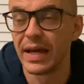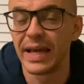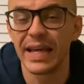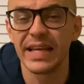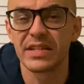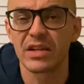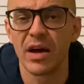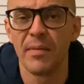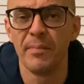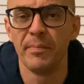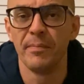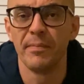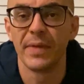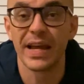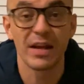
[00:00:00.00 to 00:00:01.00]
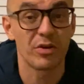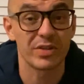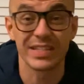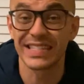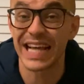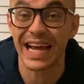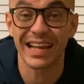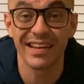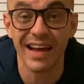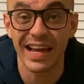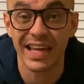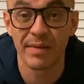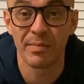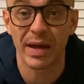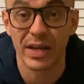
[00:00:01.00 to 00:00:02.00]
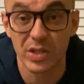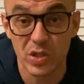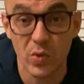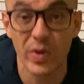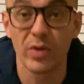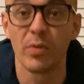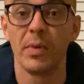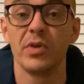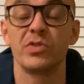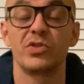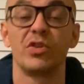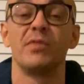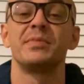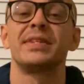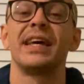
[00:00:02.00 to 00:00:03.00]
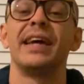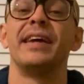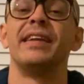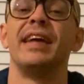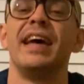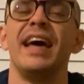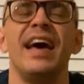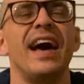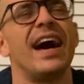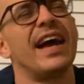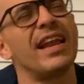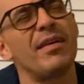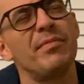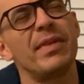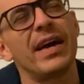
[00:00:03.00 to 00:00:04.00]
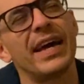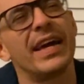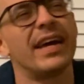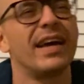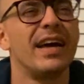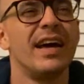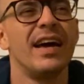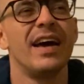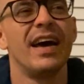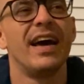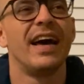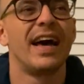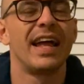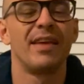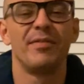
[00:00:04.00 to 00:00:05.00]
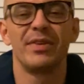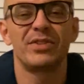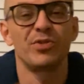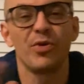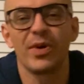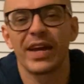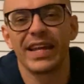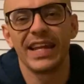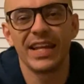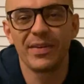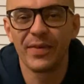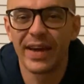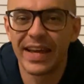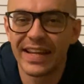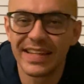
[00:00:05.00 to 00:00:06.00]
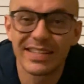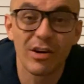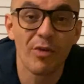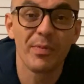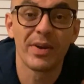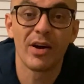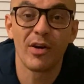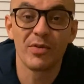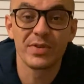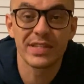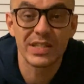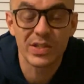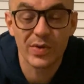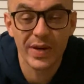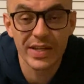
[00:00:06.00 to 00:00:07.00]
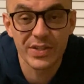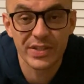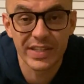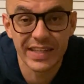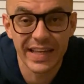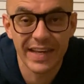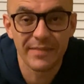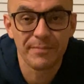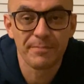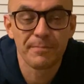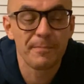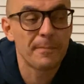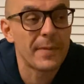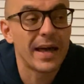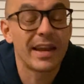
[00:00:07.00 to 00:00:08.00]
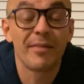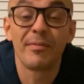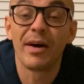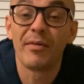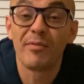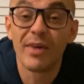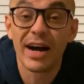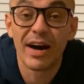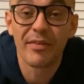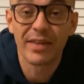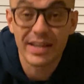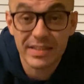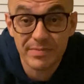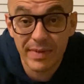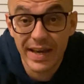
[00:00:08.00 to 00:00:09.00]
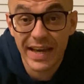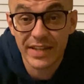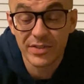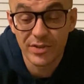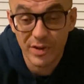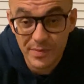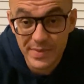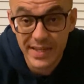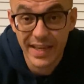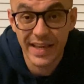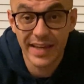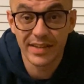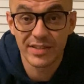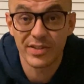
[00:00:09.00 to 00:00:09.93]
He looks exactly like him, like a twin almost, do you know what I'm saying? And I'm like, and then we're talking anyway, and he told me the whole situation and that. And I'm like, wow, that's mad, you know what I'm saying?